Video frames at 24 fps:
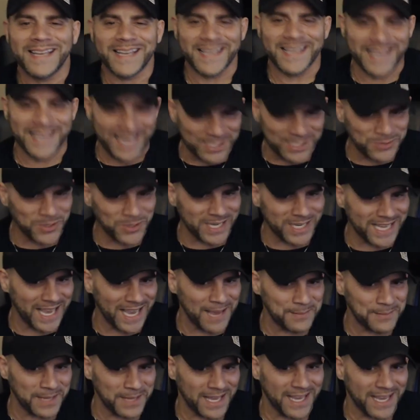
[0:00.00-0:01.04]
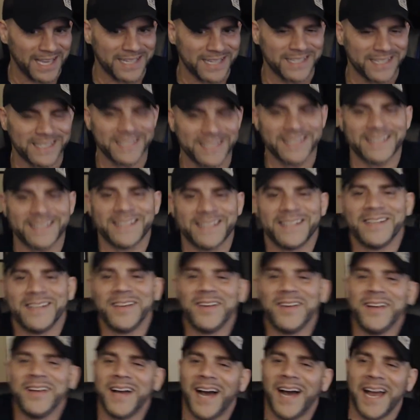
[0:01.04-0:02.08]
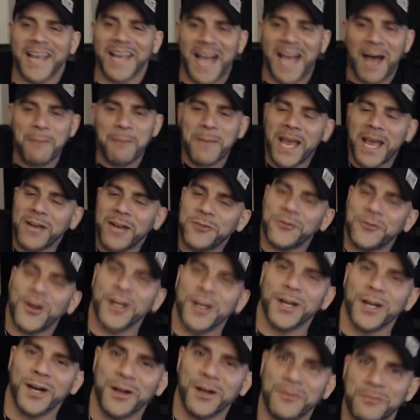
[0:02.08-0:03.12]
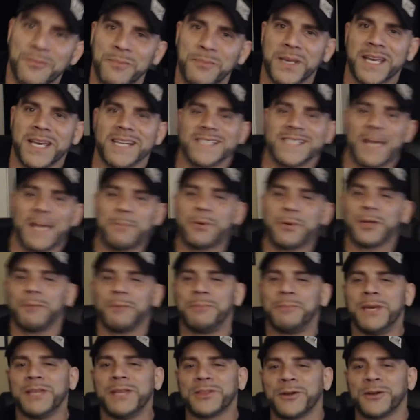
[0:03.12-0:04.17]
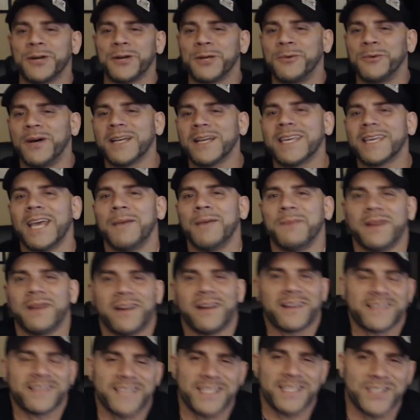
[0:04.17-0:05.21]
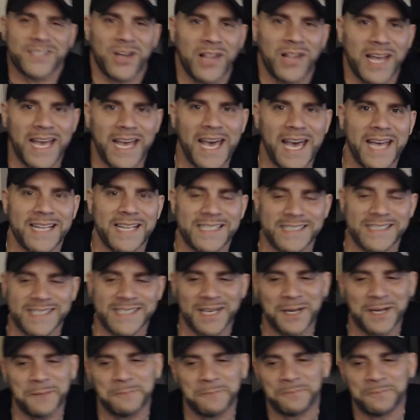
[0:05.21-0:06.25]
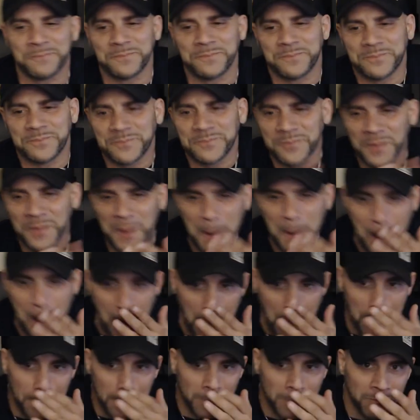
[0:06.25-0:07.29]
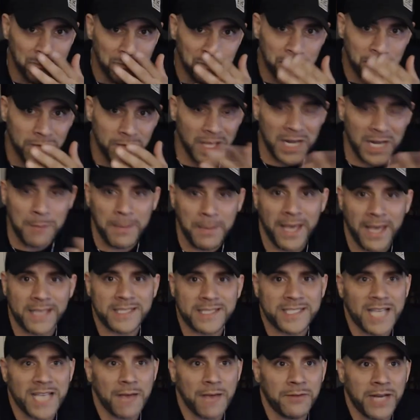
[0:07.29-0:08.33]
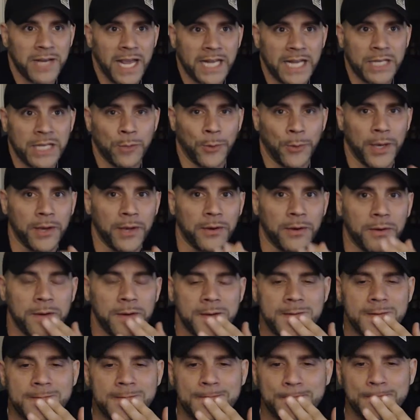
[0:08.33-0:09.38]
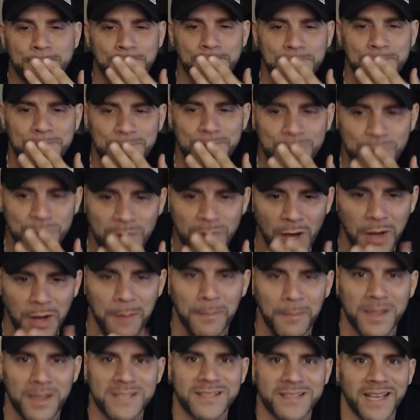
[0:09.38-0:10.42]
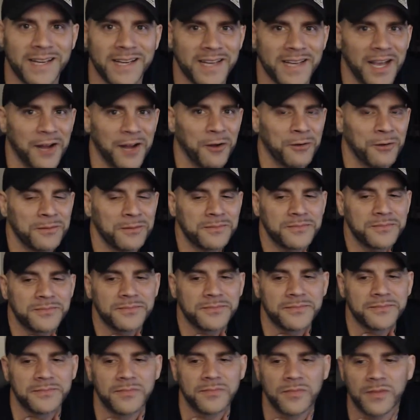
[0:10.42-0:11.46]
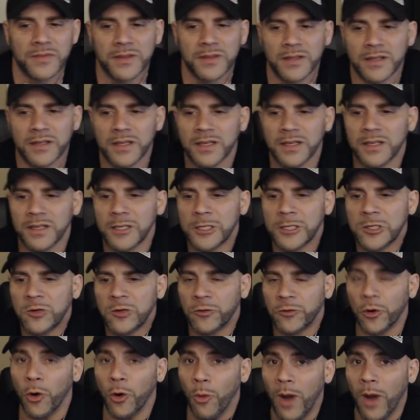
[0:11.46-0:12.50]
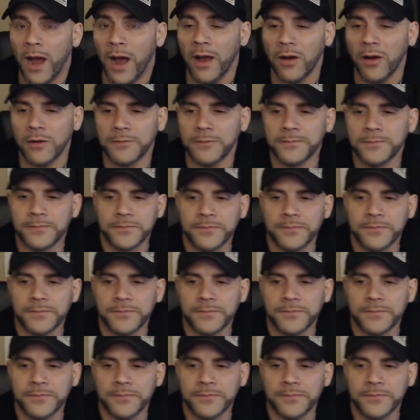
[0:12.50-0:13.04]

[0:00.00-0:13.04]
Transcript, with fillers: Guess what cam it had in it? I got made fun of because I put a B31 cam in there because that's all I had at the time. And it made 780 wheel on a Mustang dyno for a while.